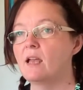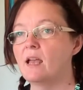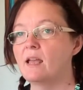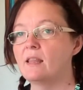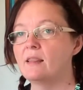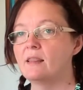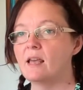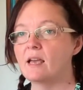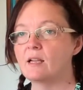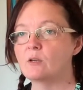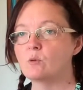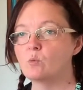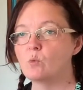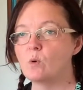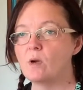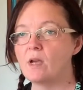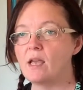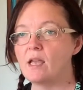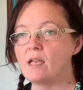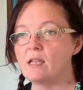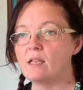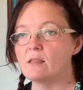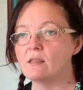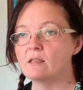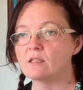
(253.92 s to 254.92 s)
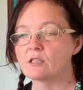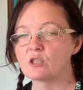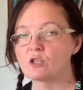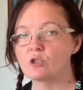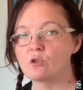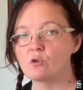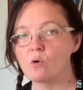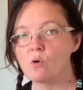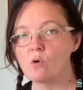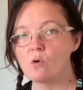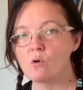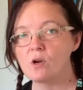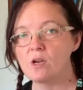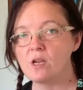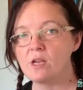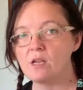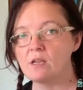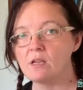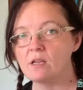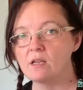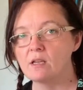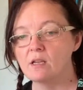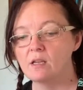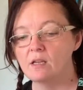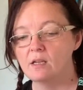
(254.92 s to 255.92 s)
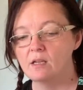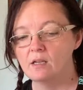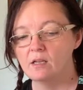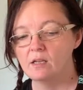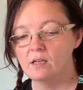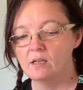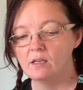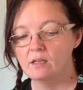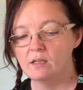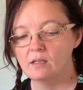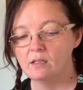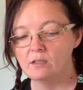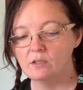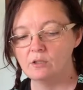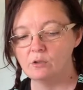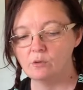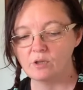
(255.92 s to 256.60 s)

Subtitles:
that way the story, you